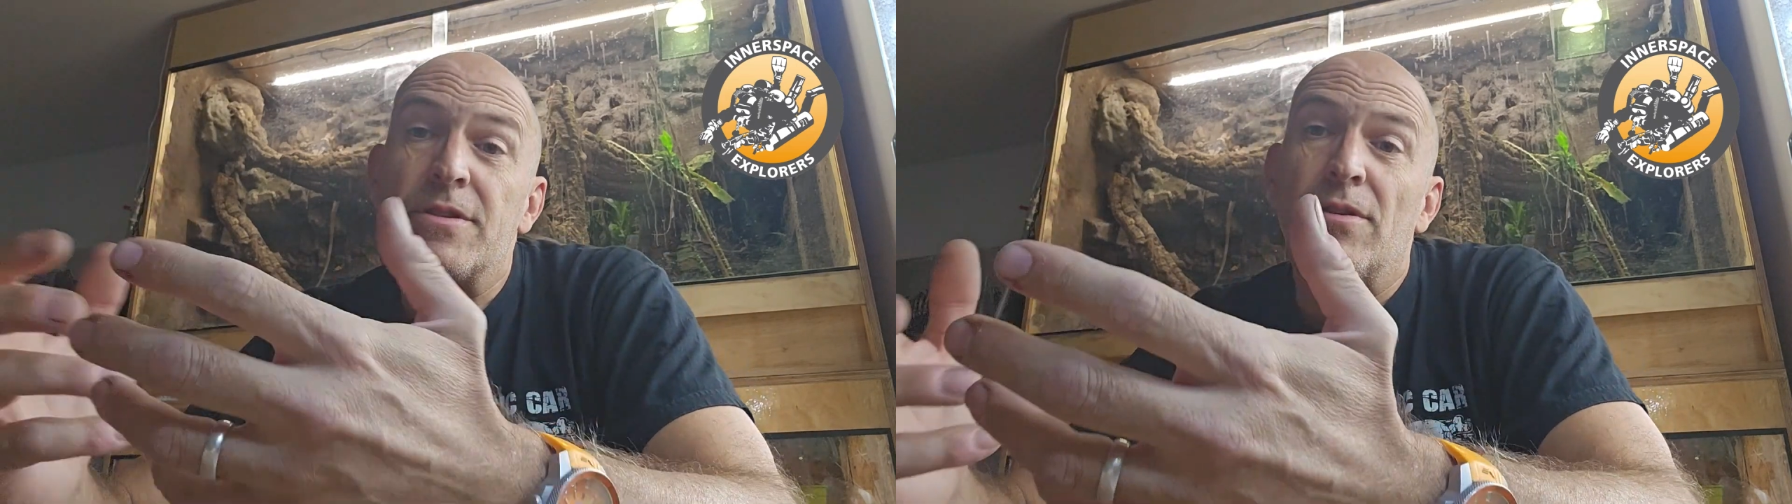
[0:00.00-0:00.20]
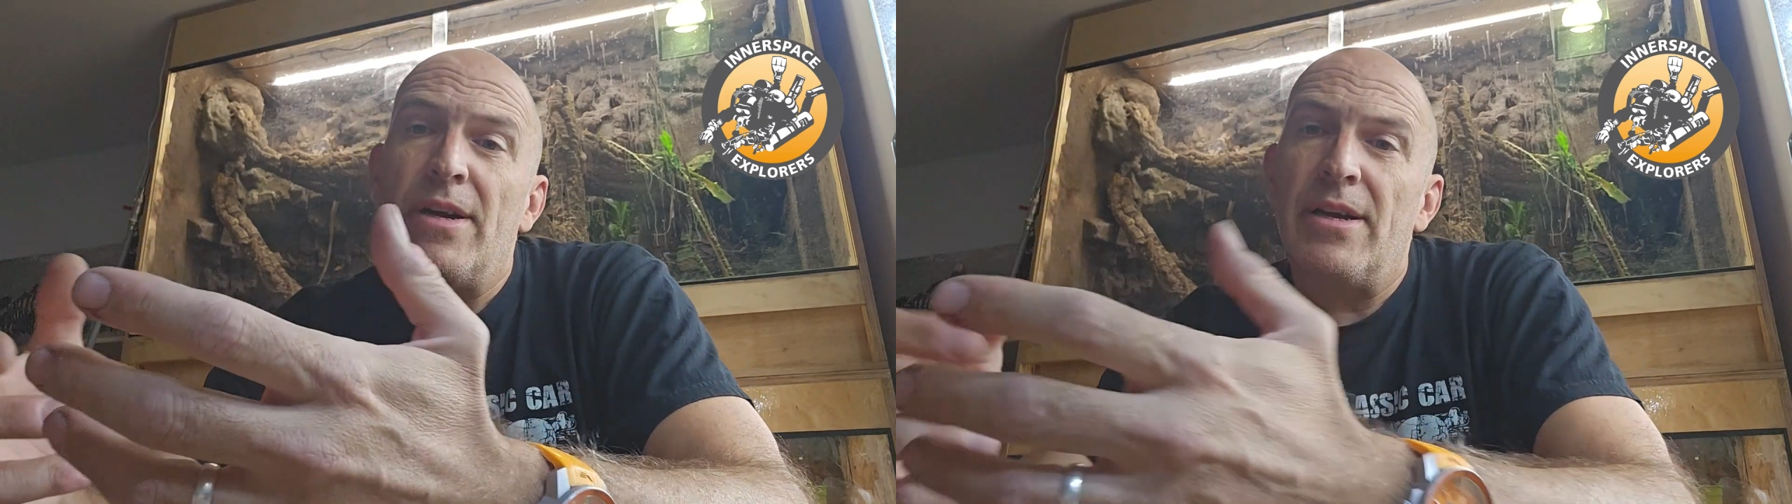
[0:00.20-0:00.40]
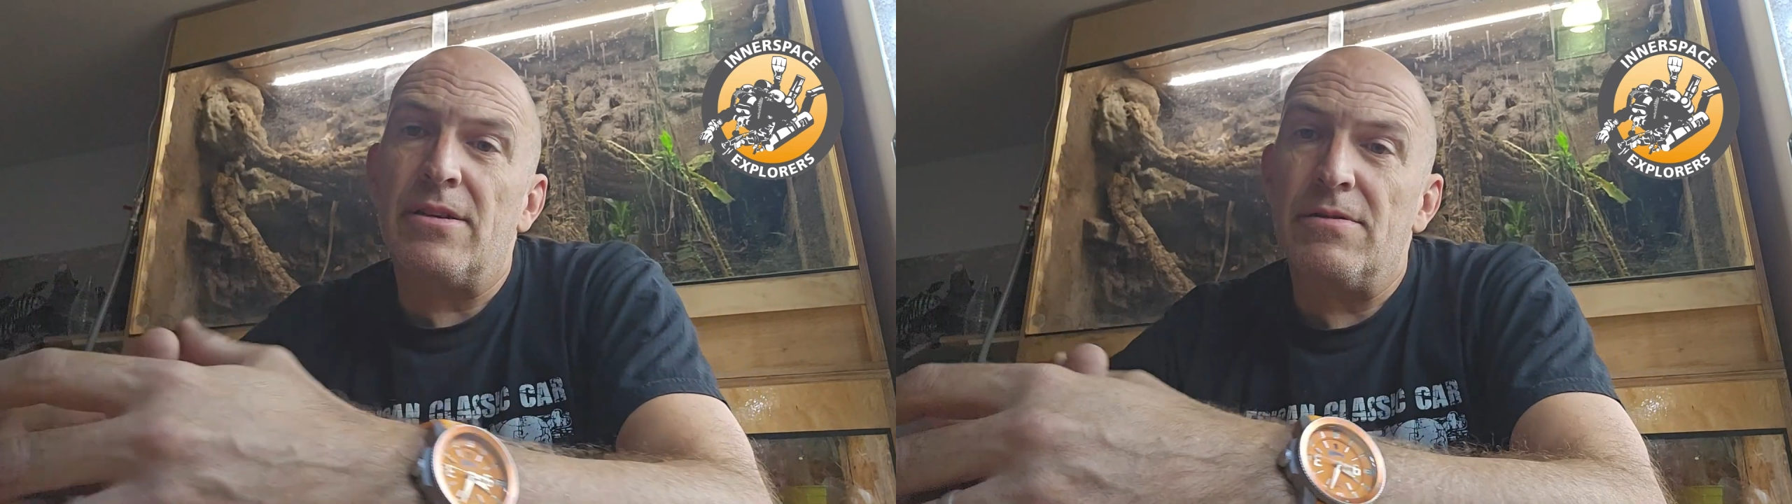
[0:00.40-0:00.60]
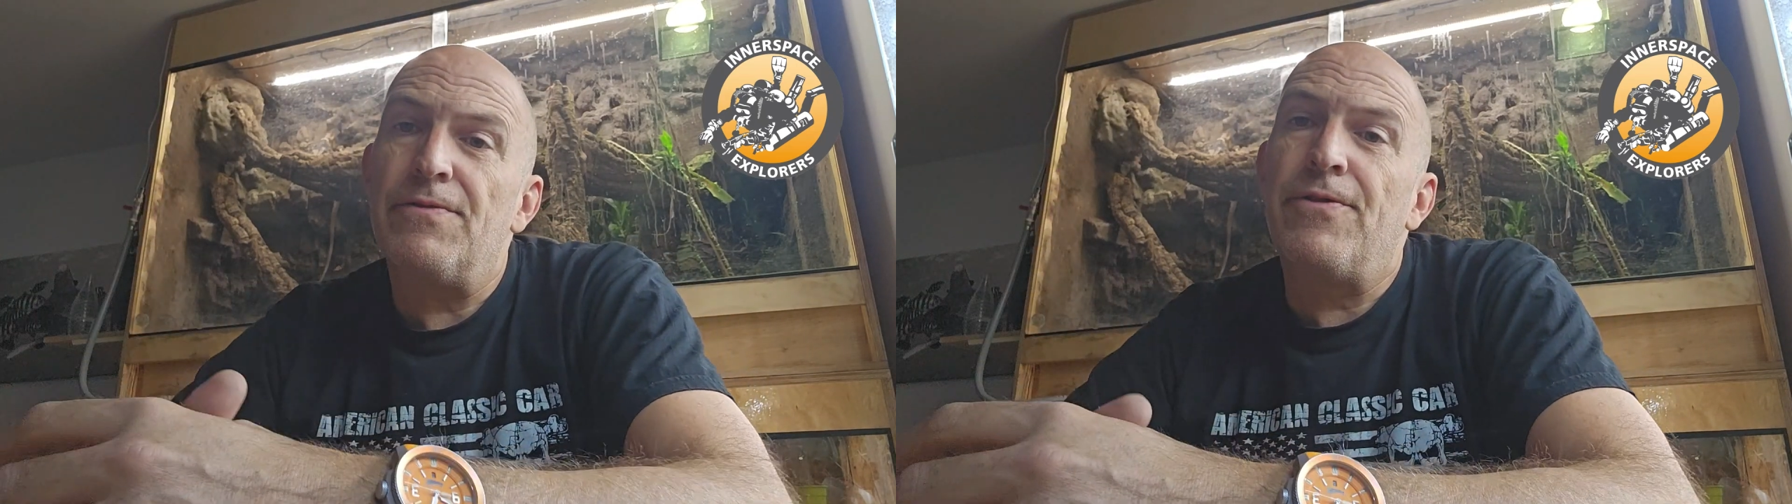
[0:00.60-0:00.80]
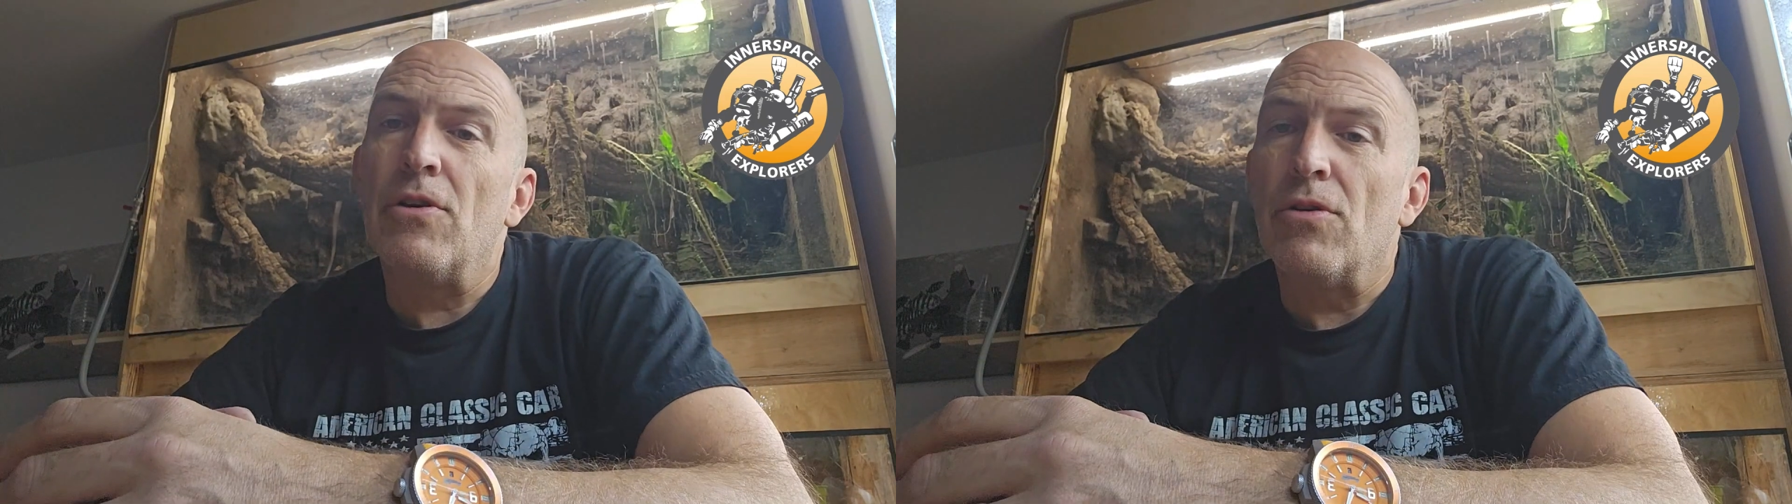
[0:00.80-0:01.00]
so I
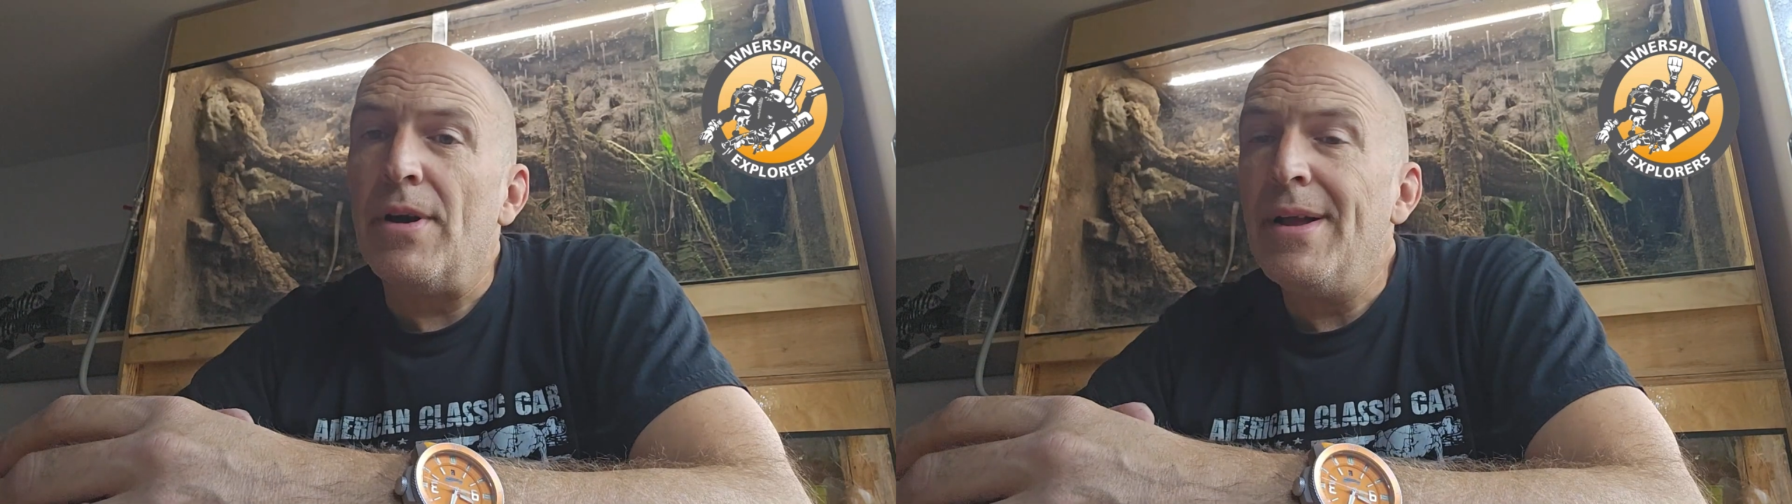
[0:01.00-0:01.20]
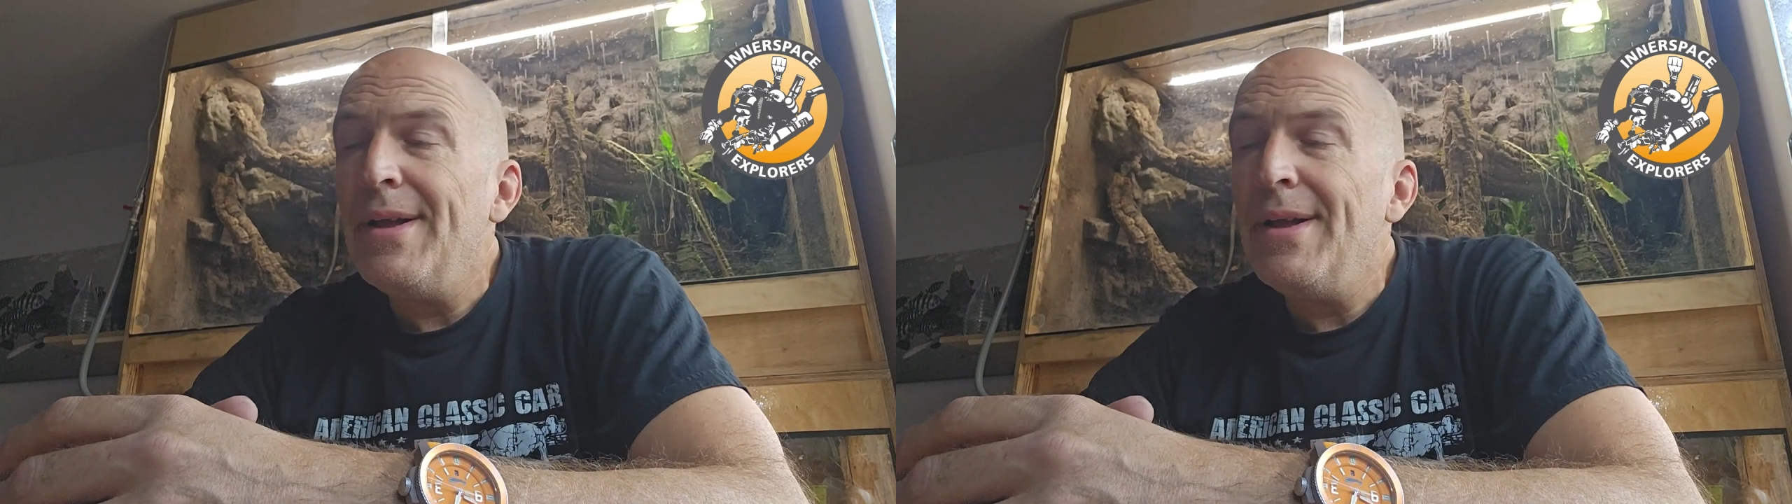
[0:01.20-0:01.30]
follow.